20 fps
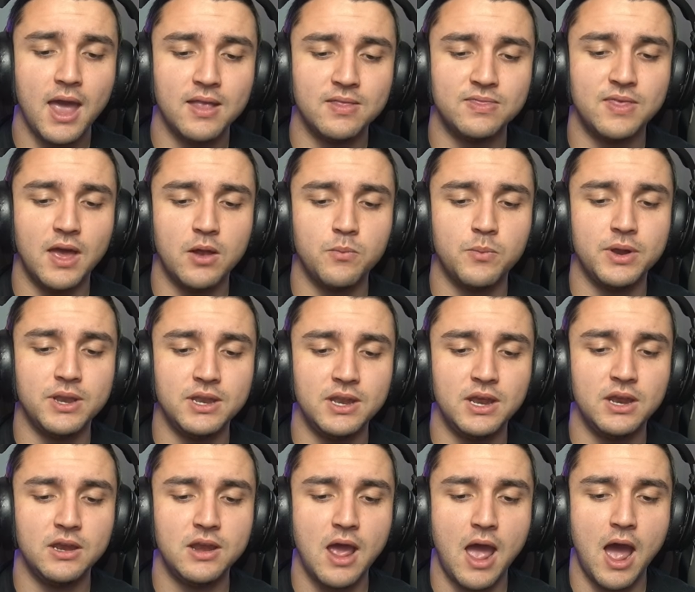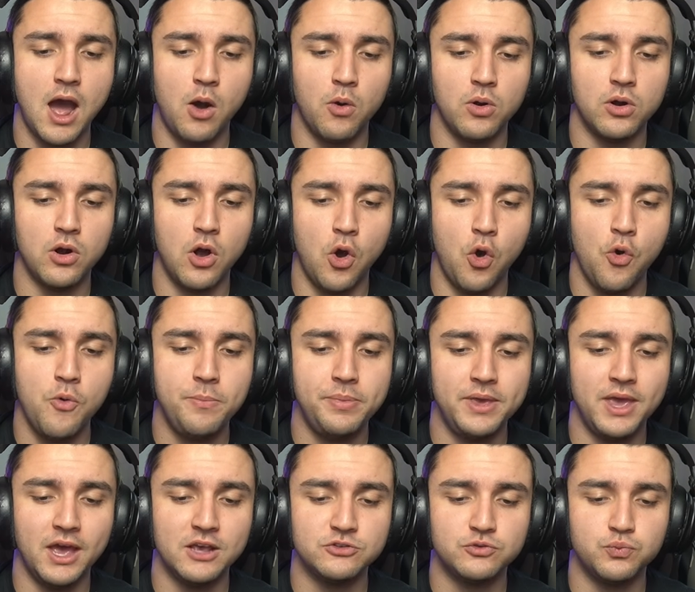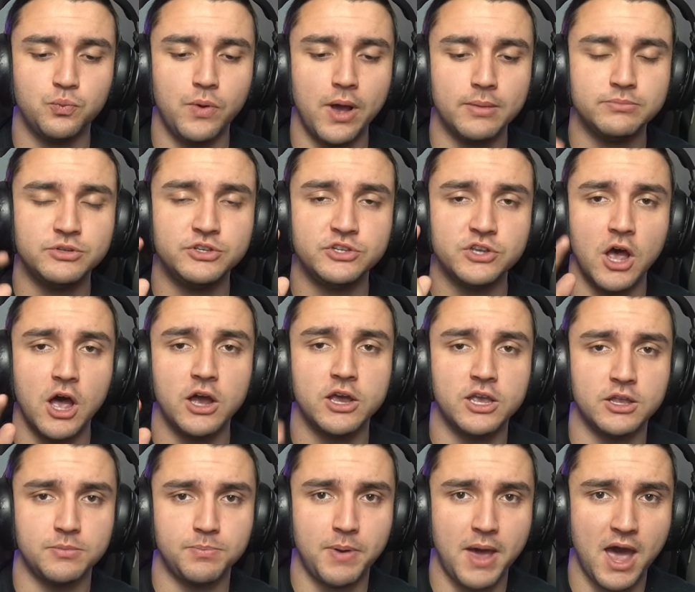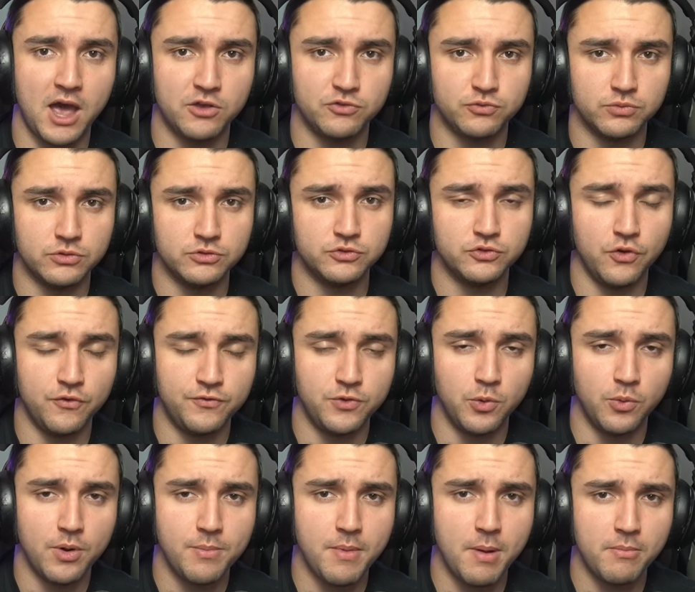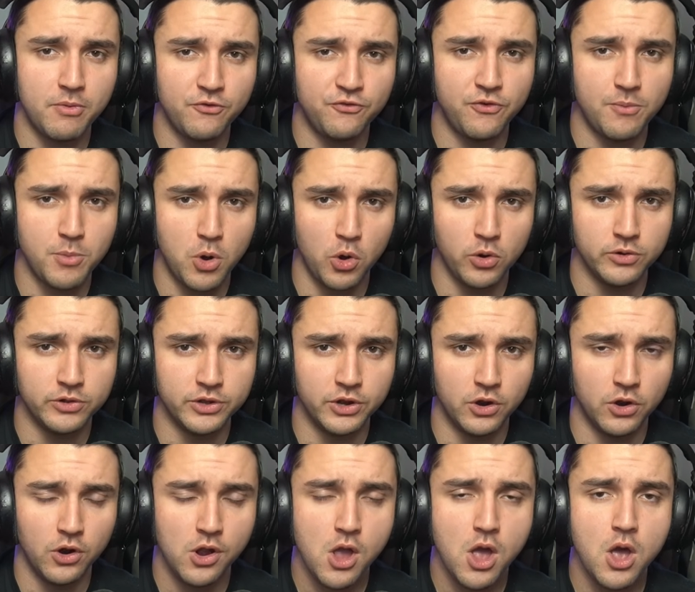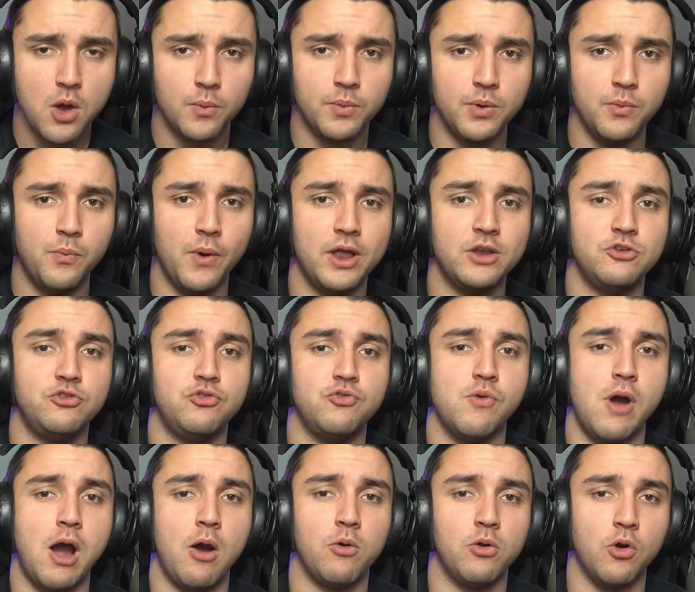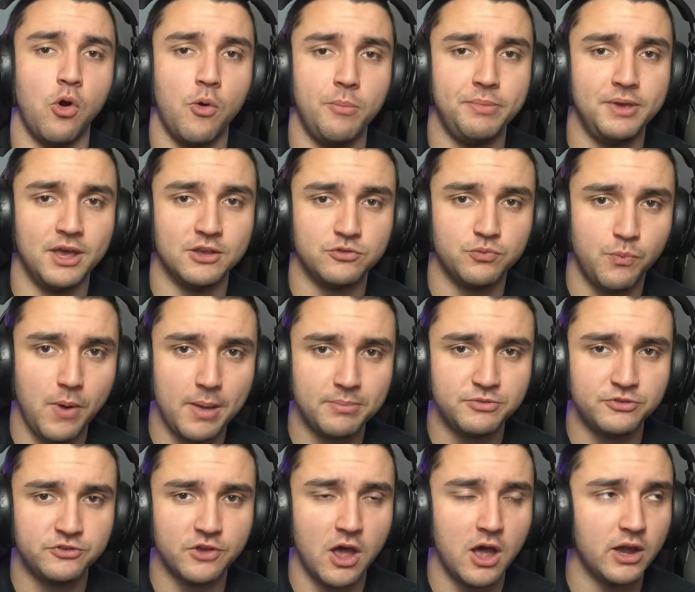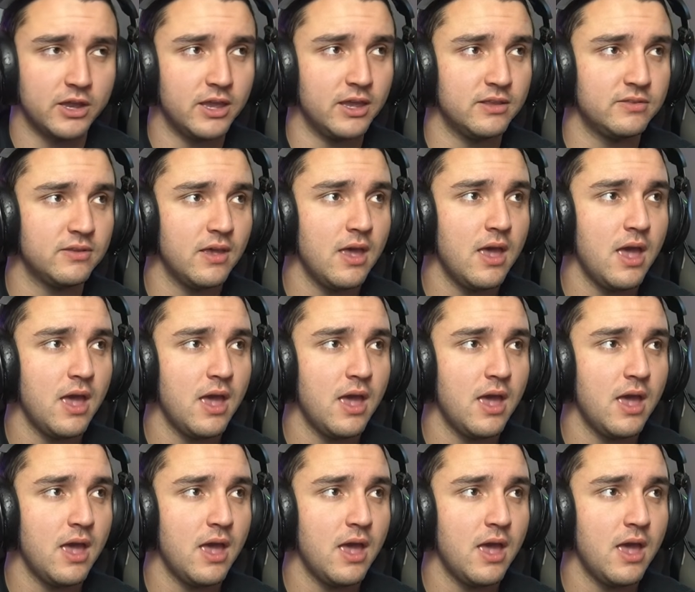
And then we need our OBS WebSocket password. So if you remember from earlier, we went to our OBS WebSocket,